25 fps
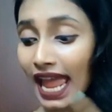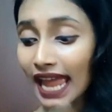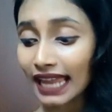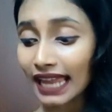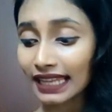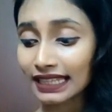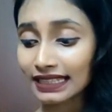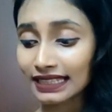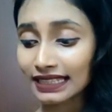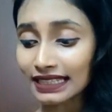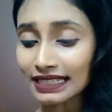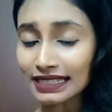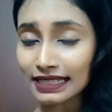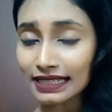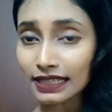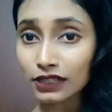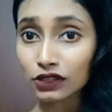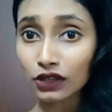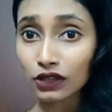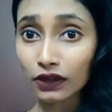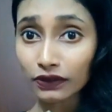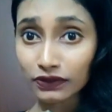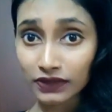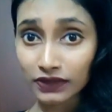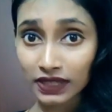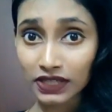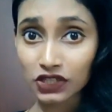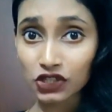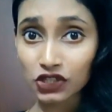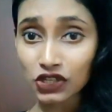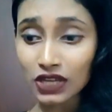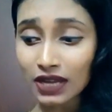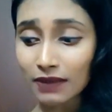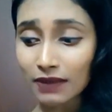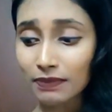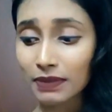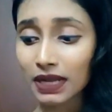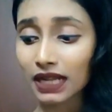And this is of
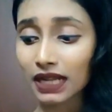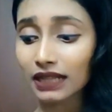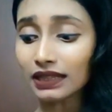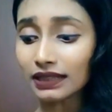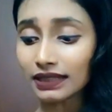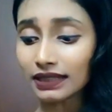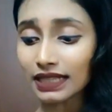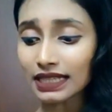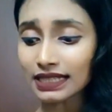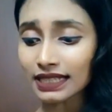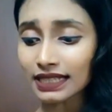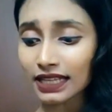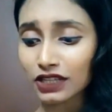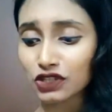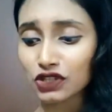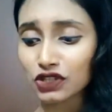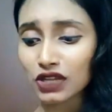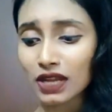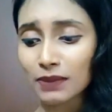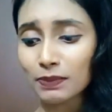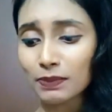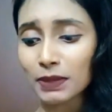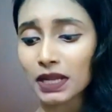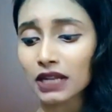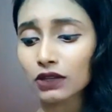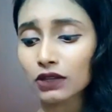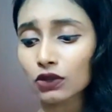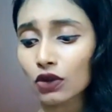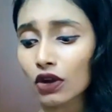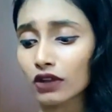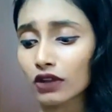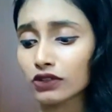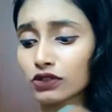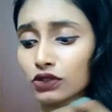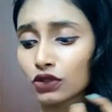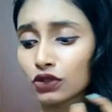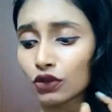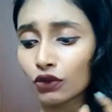60 ml. This 60 ml
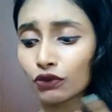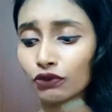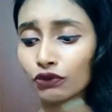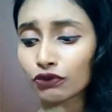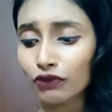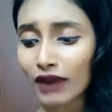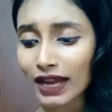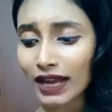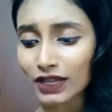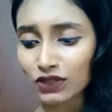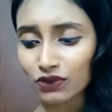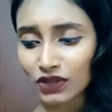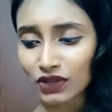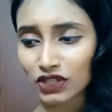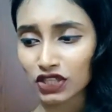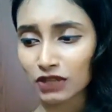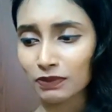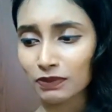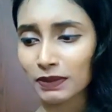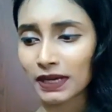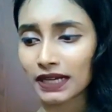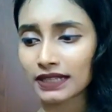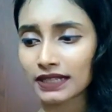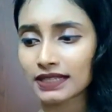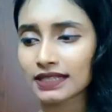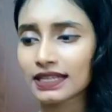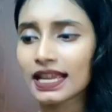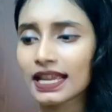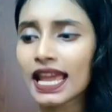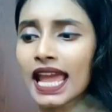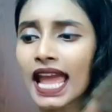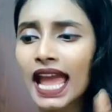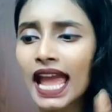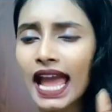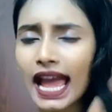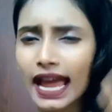costs you 520 bucks.